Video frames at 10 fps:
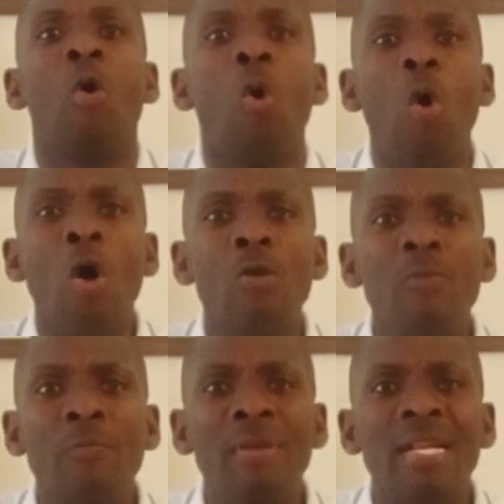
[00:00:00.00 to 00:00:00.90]
all
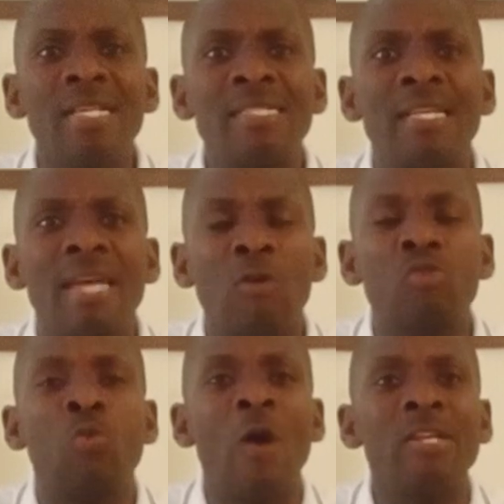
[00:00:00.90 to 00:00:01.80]
will be listed out,
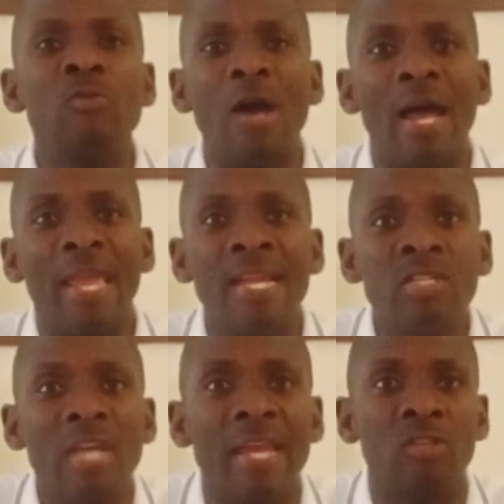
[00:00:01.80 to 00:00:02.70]
what you are
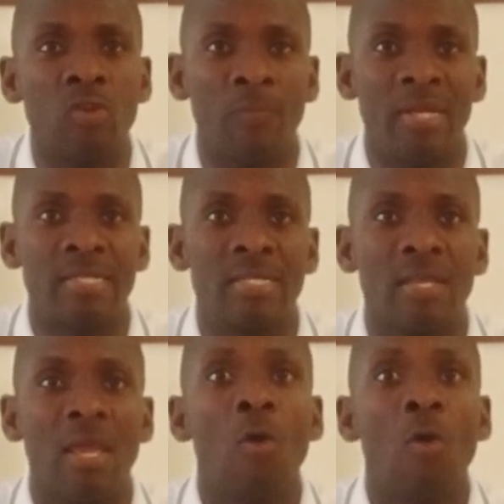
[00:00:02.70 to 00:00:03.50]
entitlements,